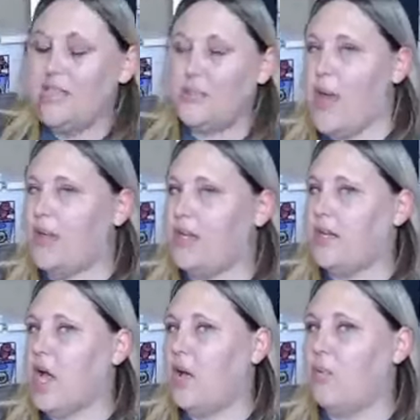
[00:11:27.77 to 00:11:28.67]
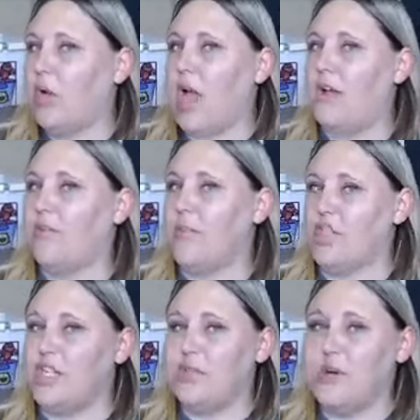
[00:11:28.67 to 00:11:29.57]
depending on what kind of
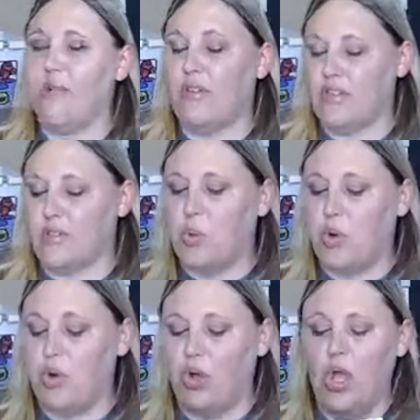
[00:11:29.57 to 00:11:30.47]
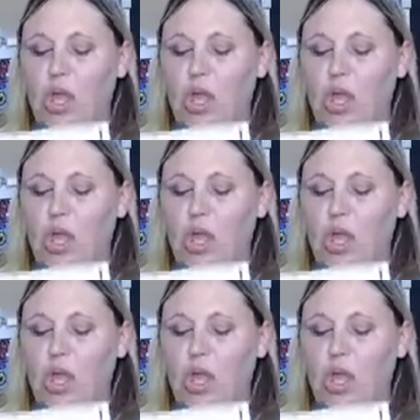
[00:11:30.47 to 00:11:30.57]
machines you have at the school,